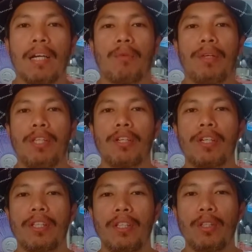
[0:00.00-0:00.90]
with
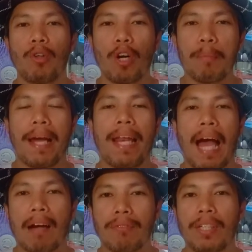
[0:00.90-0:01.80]
your normal
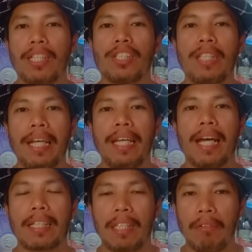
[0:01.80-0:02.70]
average daily
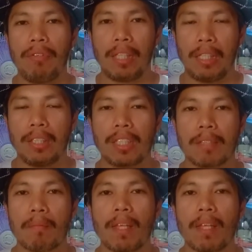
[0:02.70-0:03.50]
activities,